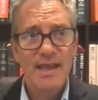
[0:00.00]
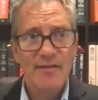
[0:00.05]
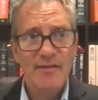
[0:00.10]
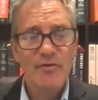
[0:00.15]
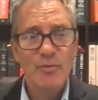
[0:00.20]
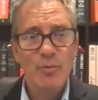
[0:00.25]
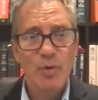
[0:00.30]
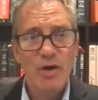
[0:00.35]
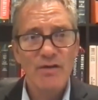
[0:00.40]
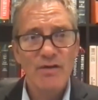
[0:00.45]

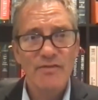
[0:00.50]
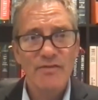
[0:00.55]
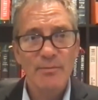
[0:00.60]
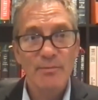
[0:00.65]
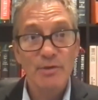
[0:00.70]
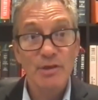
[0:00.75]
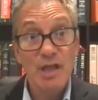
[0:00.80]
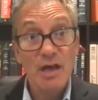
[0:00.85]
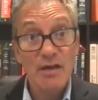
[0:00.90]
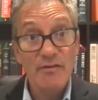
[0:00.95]
every one of
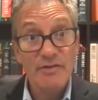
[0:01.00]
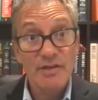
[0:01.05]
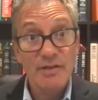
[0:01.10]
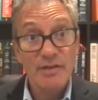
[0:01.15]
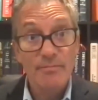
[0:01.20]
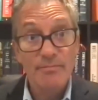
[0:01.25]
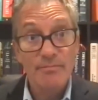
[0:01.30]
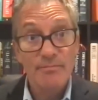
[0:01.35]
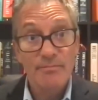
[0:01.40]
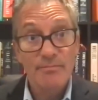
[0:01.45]
them loved
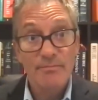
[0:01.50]
him.